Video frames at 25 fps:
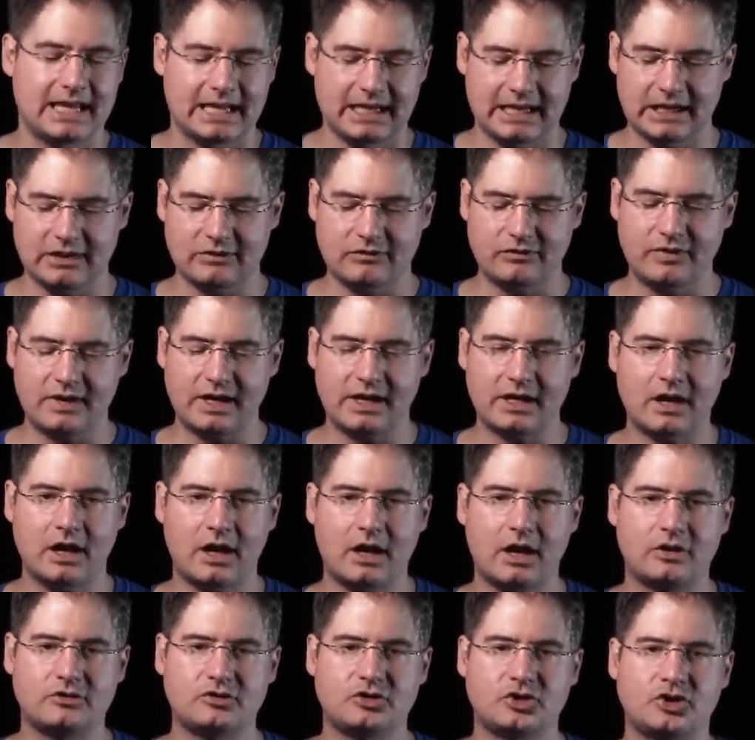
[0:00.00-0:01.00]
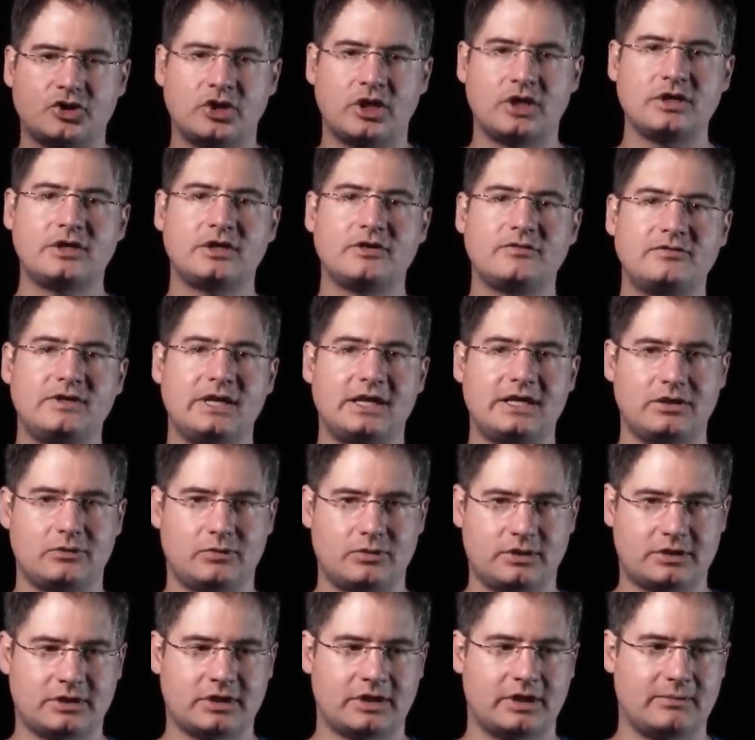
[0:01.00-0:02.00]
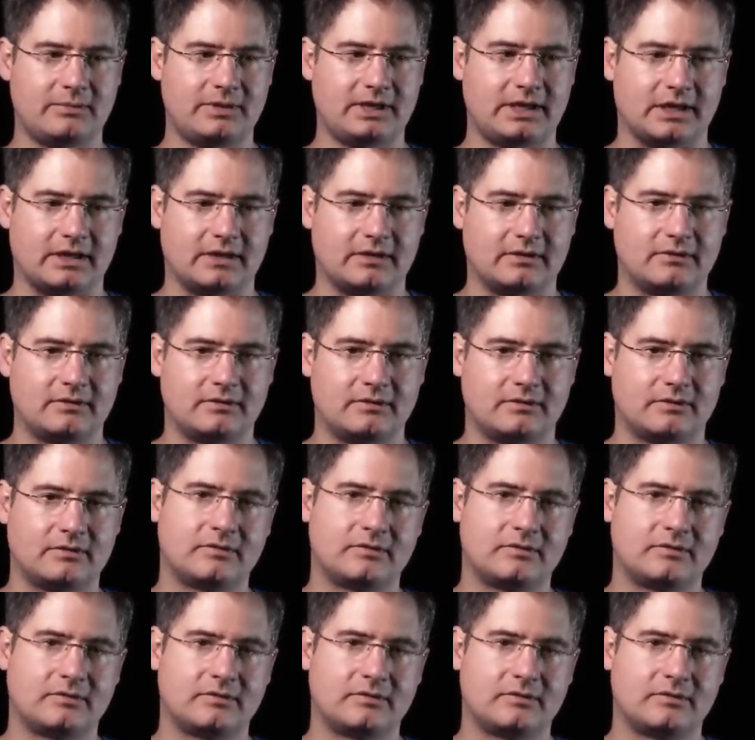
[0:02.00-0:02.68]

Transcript: is that a chunk of data would come in.